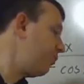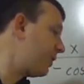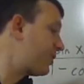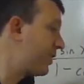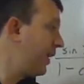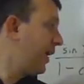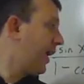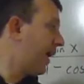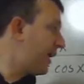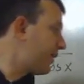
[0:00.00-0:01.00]
which
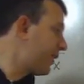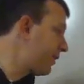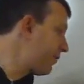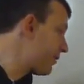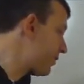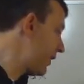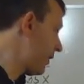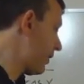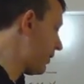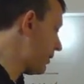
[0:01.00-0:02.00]
I think looks
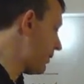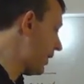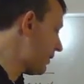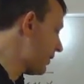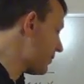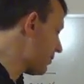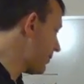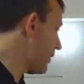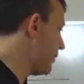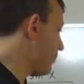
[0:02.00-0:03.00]
a lot
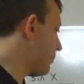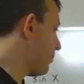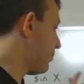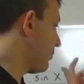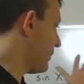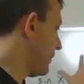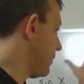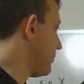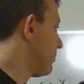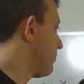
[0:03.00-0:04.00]
nicer than, you
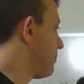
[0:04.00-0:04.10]
know,